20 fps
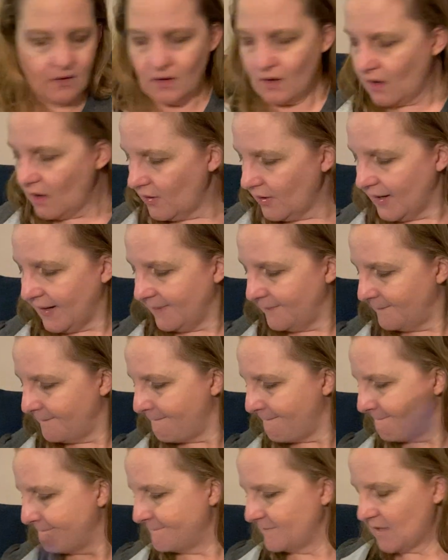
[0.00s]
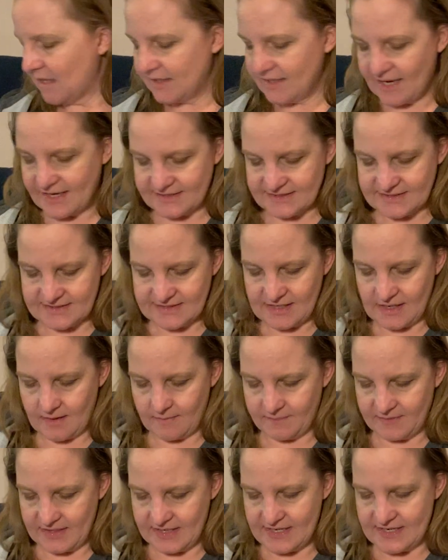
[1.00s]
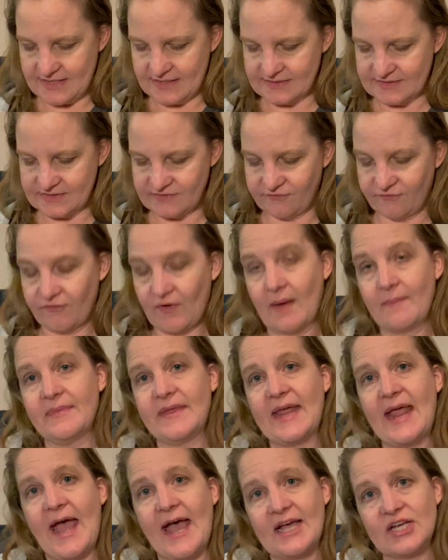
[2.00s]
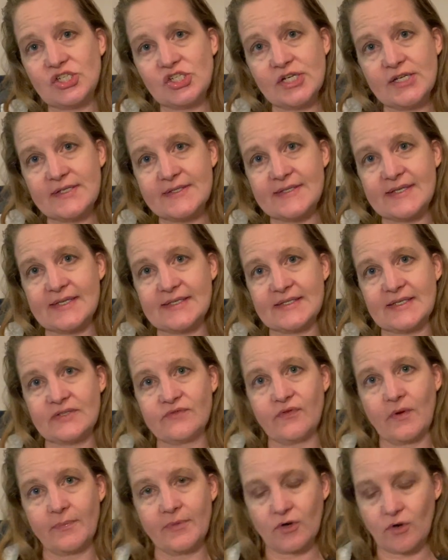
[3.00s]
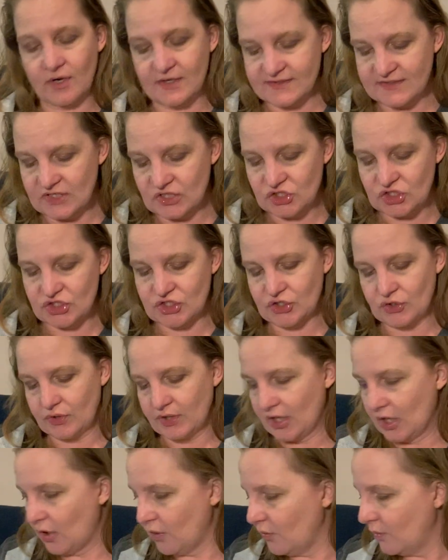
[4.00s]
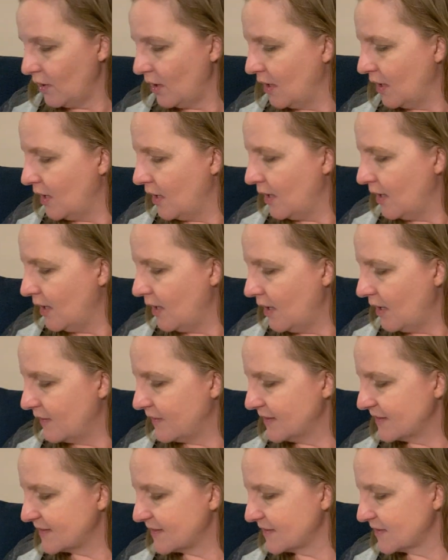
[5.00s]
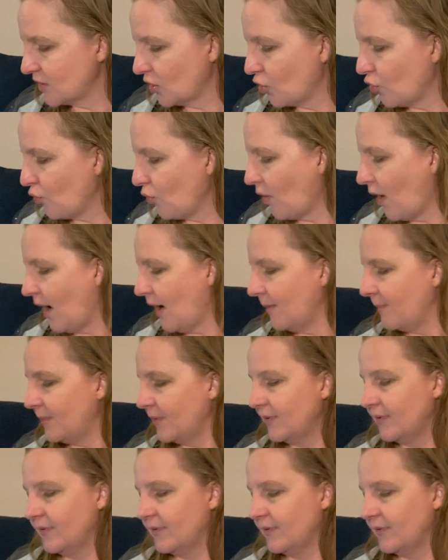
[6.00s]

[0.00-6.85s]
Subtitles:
All right. Next up is From the Ashes. This is from the Cross Stitch Studio. This is a crop.